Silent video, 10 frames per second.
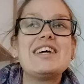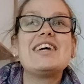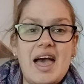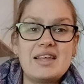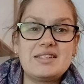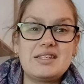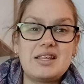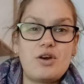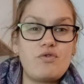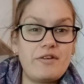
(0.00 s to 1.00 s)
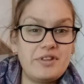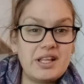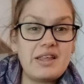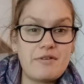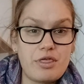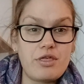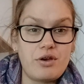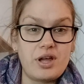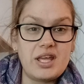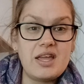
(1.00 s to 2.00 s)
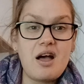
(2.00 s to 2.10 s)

At roughly 11:30,